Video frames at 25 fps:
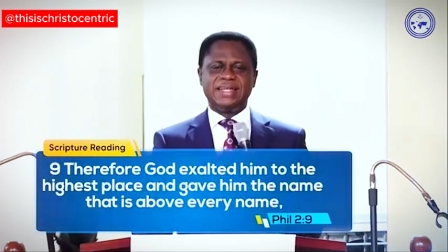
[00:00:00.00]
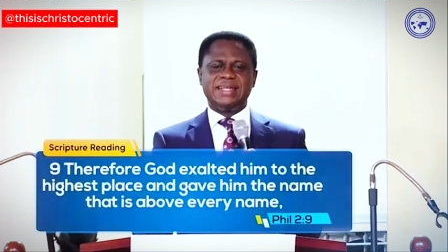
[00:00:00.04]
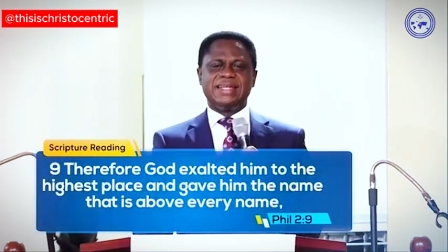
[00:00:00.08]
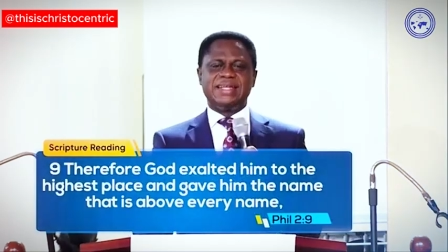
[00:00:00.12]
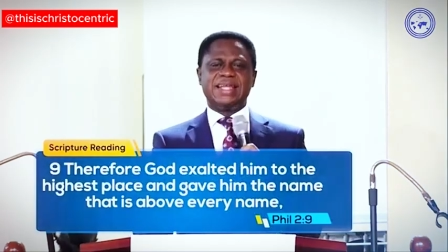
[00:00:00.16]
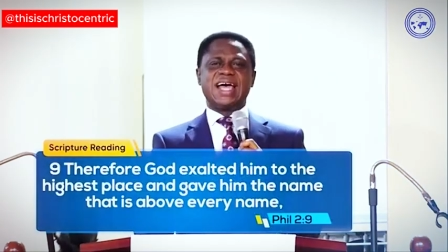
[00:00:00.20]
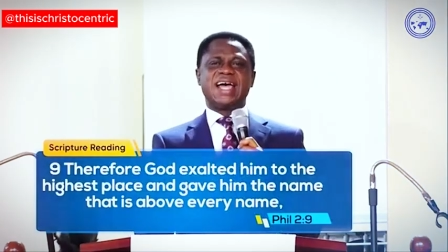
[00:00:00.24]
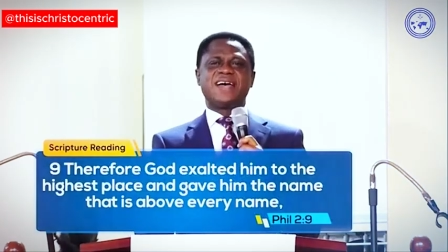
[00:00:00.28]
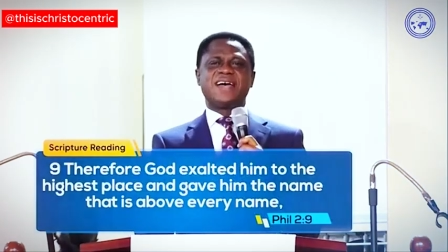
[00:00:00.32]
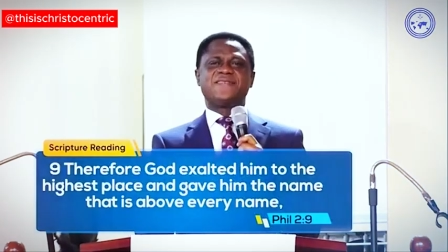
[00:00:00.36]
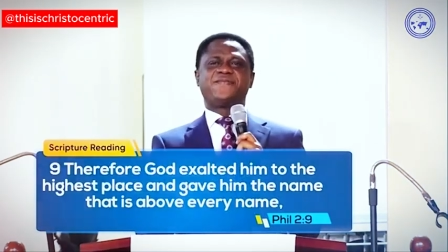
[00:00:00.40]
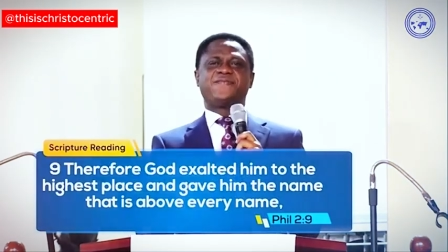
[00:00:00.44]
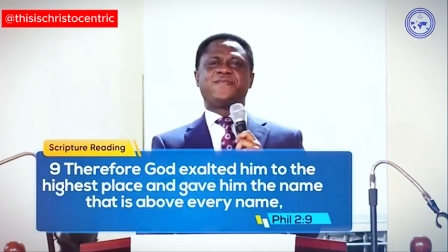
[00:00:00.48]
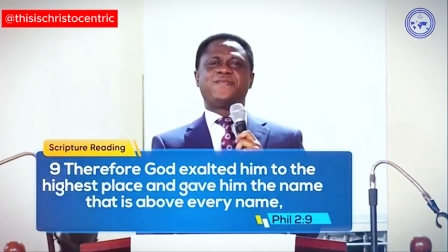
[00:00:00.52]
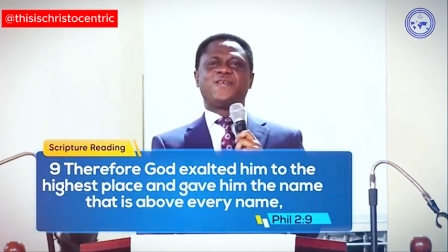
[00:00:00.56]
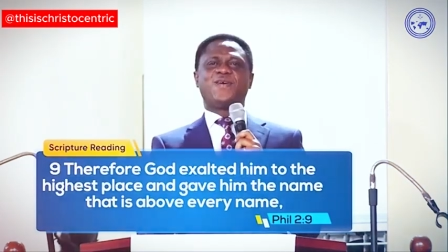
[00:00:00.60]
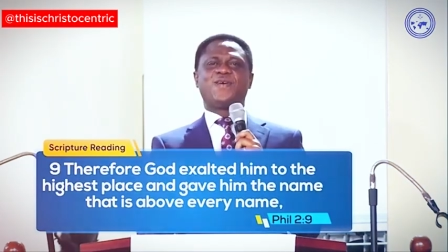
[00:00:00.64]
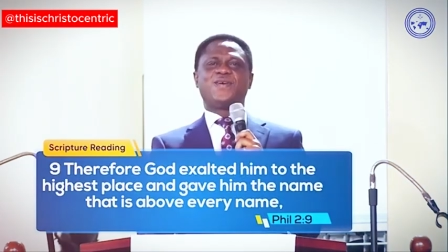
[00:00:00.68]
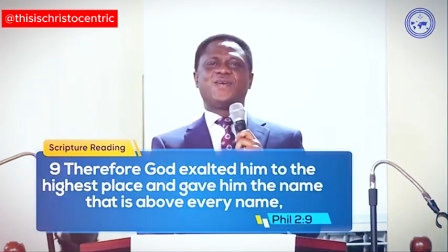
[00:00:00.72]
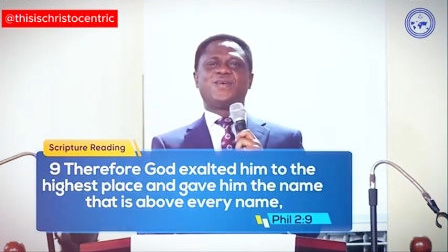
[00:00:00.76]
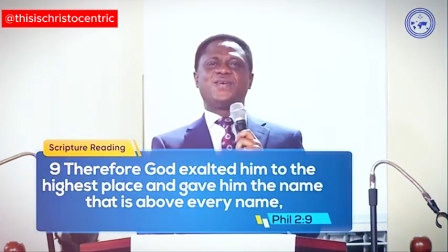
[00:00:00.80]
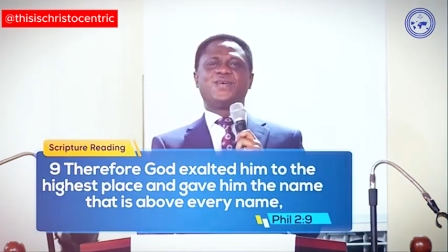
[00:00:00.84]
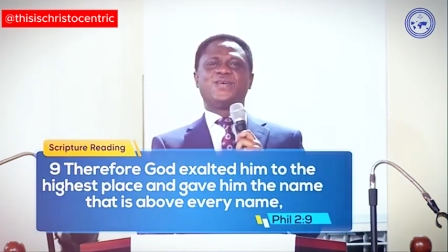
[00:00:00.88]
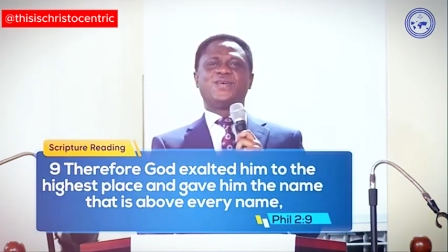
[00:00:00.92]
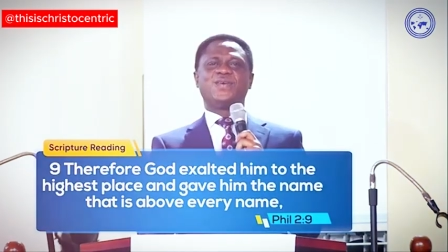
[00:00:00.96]

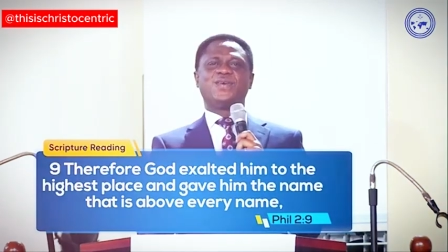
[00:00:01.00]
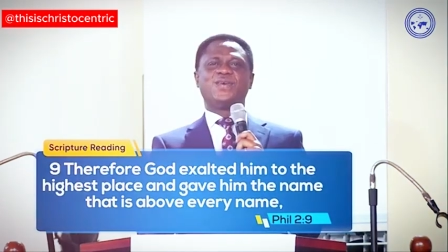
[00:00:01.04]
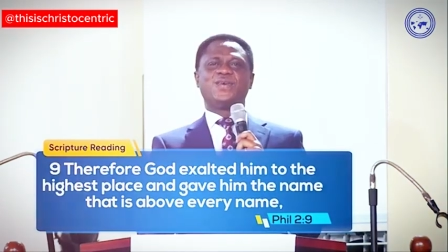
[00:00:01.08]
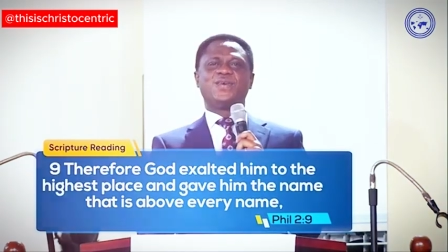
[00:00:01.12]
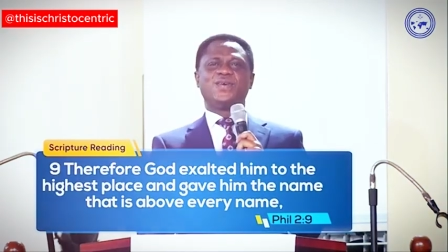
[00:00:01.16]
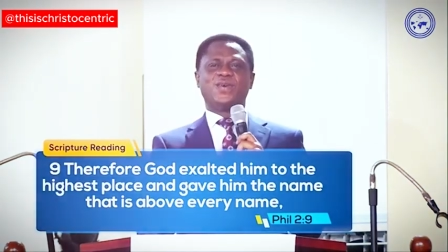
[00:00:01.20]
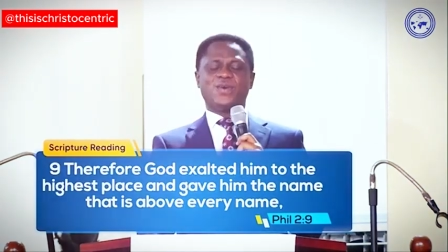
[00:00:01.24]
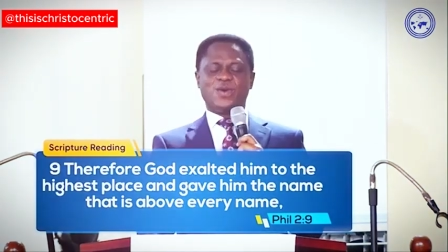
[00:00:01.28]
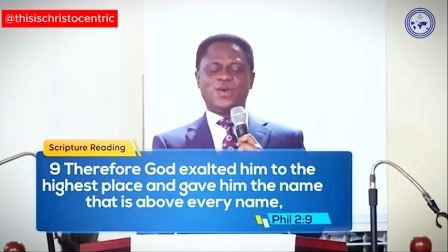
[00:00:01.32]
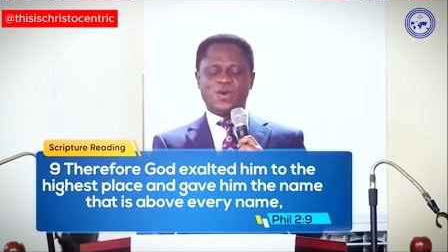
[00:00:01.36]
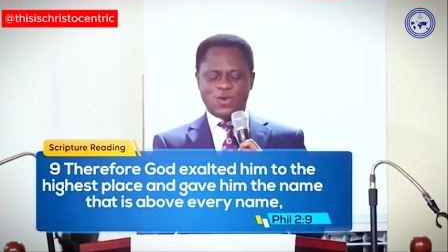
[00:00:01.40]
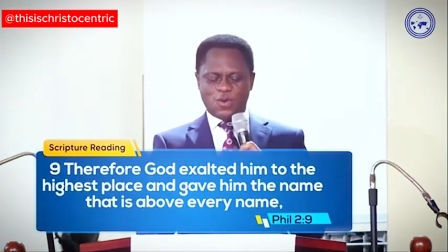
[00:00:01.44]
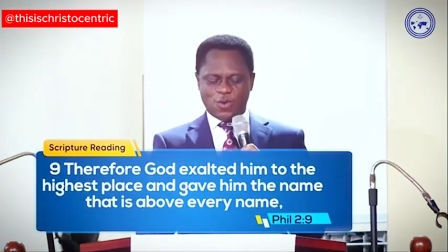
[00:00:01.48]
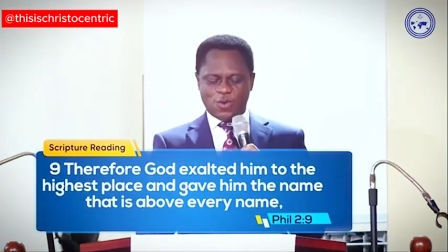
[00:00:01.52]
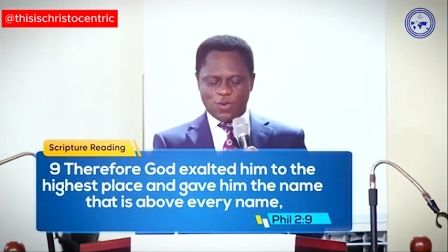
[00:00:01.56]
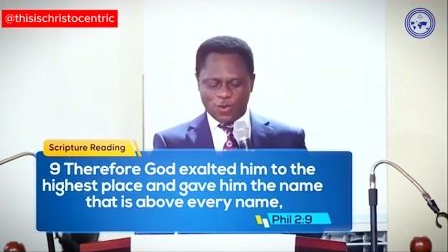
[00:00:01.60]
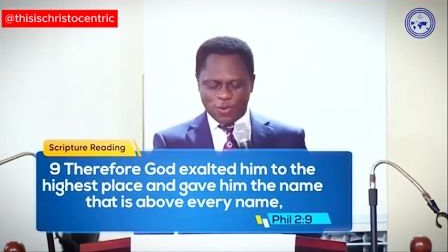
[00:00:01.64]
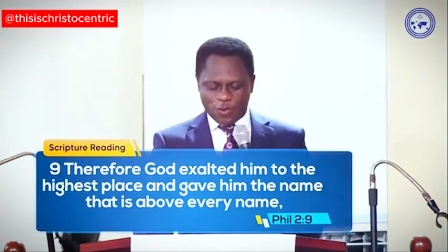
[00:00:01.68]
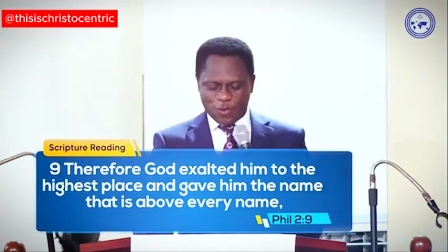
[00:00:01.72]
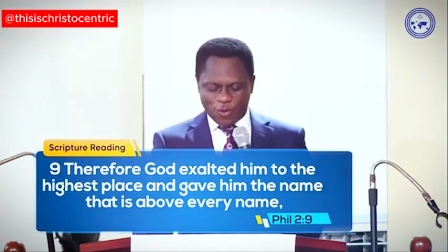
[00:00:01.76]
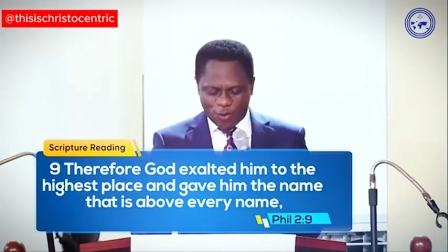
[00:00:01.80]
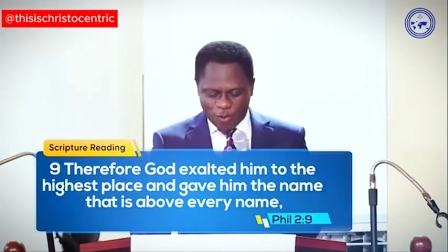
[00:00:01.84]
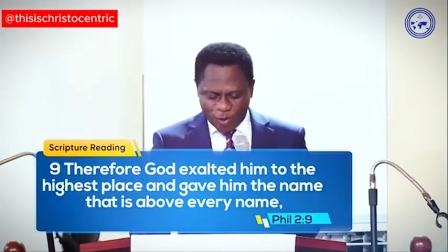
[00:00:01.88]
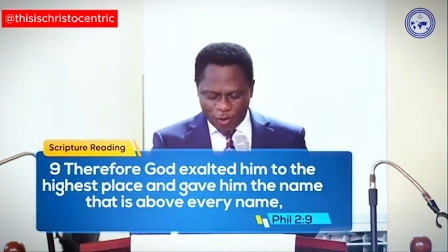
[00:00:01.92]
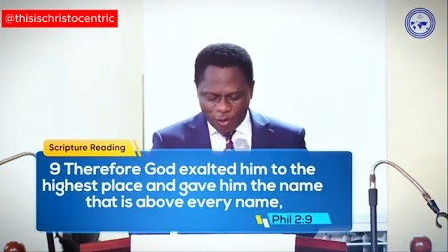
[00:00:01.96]
Therefore,
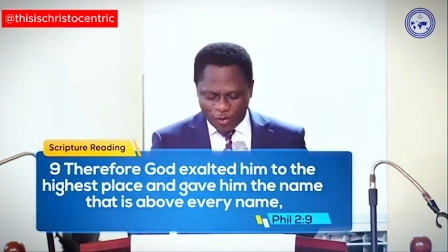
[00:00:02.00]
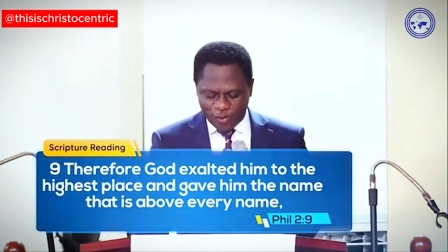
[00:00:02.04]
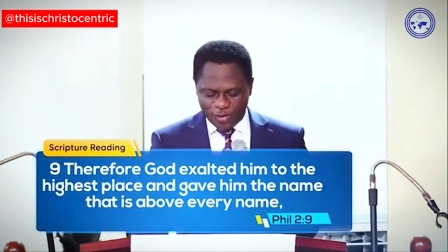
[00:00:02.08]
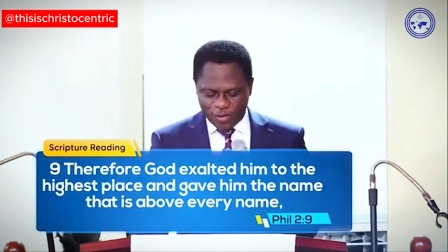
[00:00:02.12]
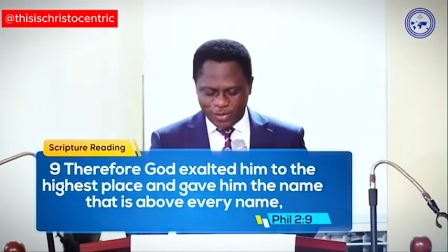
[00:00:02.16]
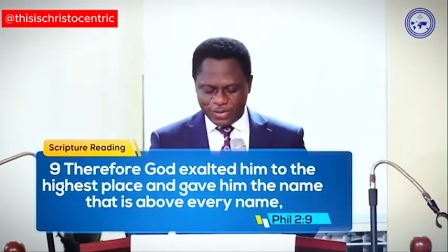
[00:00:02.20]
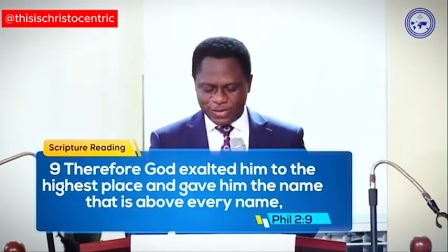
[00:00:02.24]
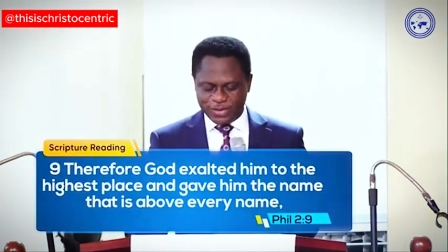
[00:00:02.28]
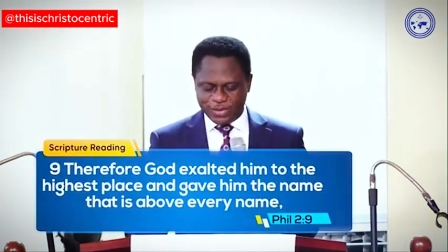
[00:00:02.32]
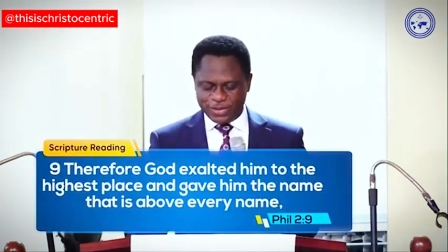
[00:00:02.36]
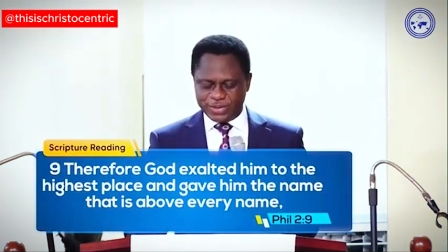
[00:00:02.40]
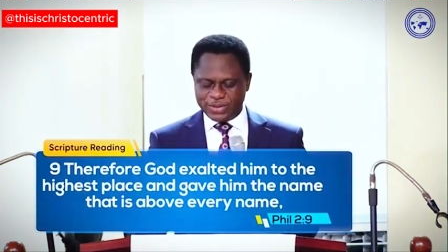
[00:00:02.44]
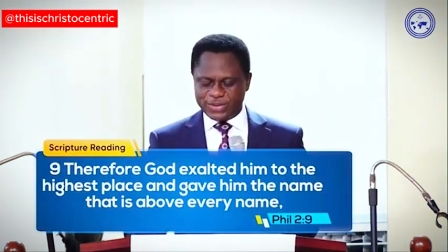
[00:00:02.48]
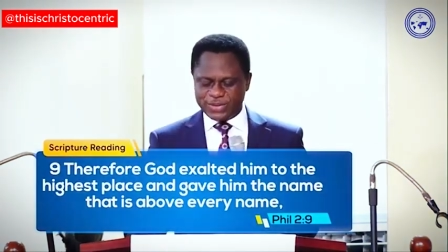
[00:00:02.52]
God